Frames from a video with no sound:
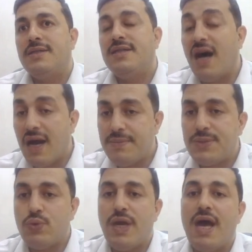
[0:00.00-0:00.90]

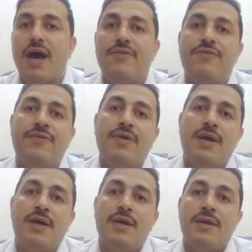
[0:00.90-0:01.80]
types, we have
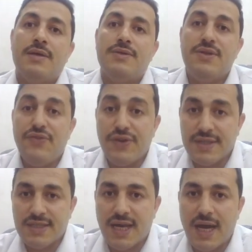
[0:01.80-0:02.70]

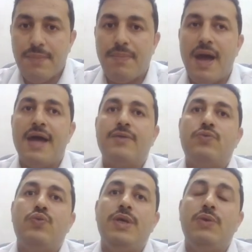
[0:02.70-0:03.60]
different type,
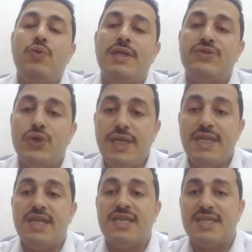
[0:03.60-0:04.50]
and we will
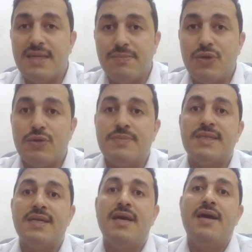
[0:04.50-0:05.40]
treat the
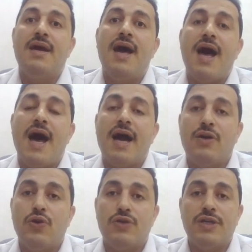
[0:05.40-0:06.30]
symptoms
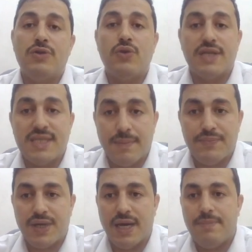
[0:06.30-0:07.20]
according to the
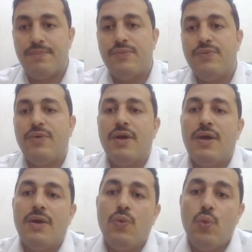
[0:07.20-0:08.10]
subtype.
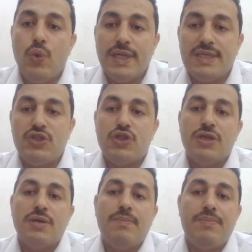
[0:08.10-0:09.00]

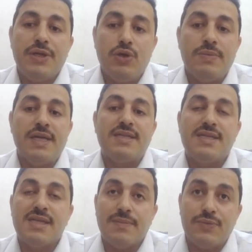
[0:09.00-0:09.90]
Which predominant
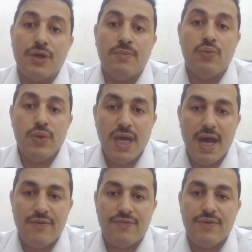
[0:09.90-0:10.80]
symptom we
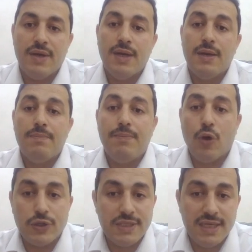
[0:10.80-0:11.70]
have?
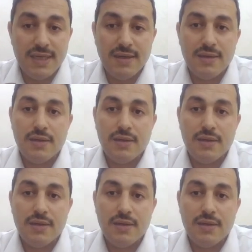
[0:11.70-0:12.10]
Bloating,